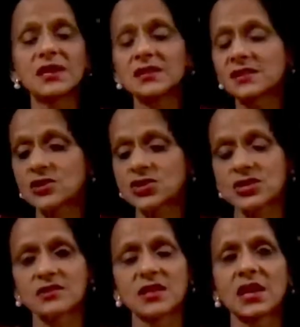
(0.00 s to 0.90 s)

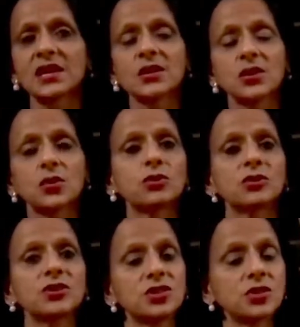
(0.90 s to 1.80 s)
decision that I
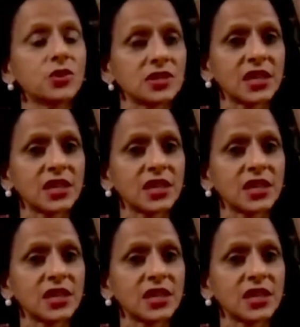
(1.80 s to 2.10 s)
couldn't do it.